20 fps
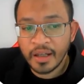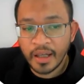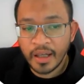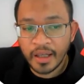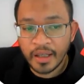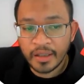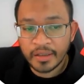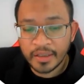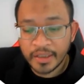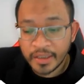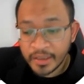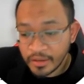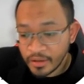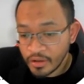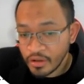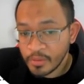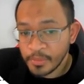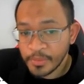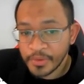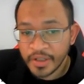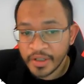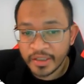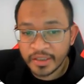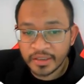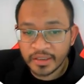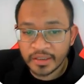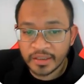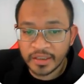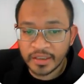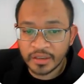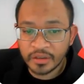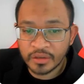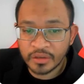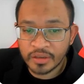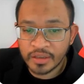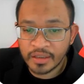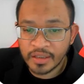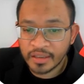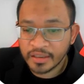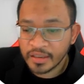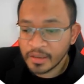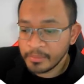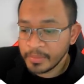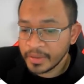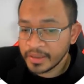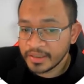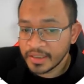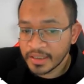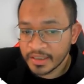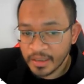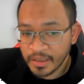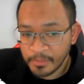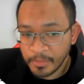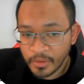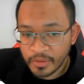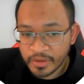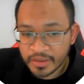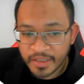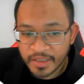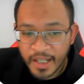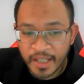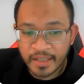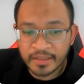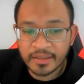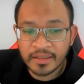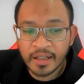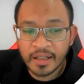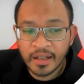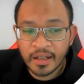and incorporated into the database design process.